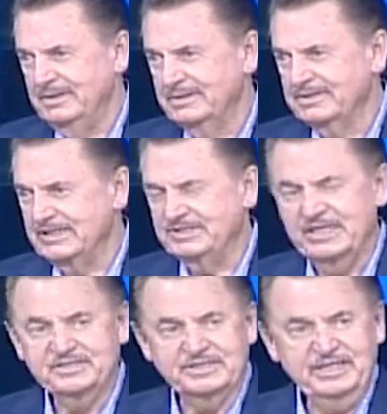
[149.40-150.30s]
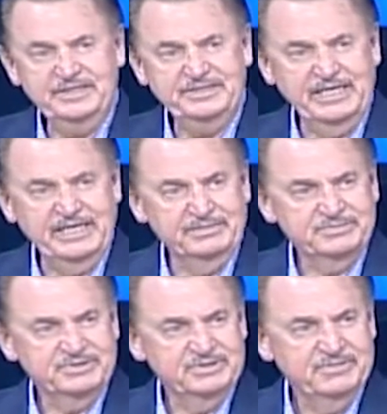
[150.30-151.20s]
Say 16
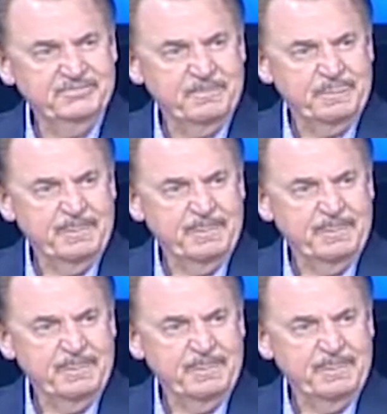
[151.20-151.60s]
times. 16